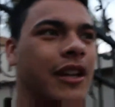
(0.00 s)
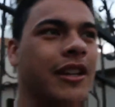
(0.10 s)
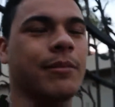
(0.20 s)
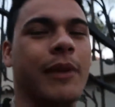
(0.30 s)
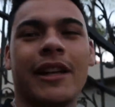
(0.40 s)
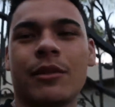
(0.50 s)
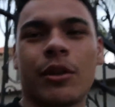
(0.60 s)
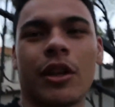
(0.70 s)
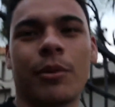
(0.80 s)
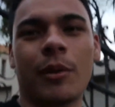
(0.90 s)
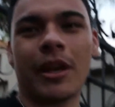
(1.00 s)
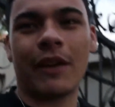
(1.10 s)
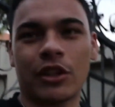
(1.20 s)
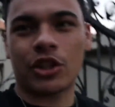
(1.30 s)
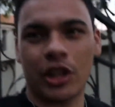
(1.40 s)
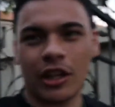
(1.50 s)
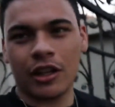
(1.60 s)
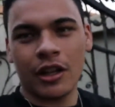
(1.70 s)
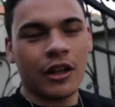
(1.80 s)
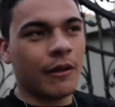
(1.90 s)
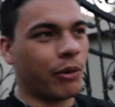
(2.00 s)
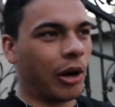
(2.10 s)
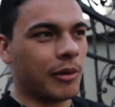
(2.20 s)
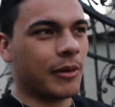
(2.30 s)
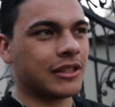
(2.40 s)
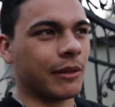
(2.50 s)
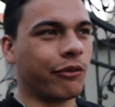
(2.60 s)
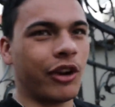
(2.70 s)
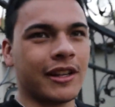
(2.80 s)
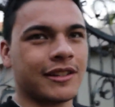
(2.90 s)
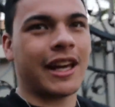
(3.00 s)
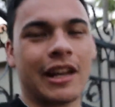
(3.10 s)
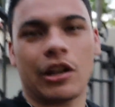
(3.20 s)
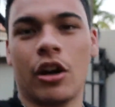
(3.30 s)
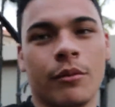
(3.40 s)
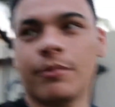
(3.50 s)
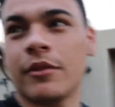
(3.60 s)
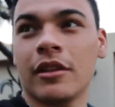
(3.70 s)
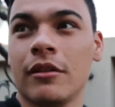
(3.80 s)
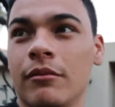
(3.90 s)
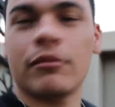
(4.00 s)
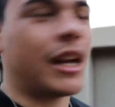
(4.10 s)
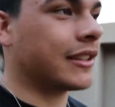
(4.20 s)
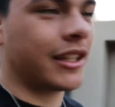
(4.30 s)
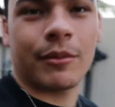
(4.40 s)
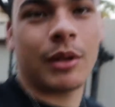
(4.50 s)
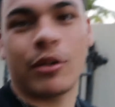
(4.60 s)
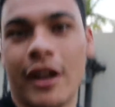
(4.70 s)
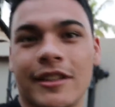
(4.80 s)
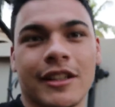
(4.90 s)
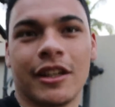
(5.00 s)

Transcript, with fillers: at his place. We're gonna probably have a chill, probably meet some friends. I don't know. That's gonna be crazy, you